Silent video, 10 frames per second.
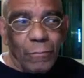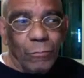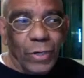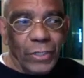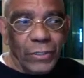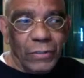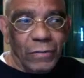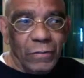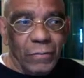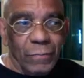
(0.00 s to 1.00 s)
But
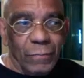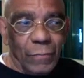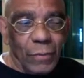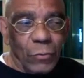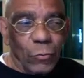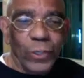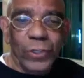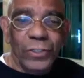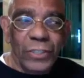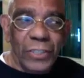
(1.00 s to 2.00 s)

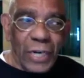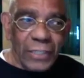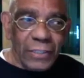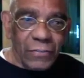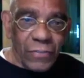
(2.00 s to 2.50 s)
we're not,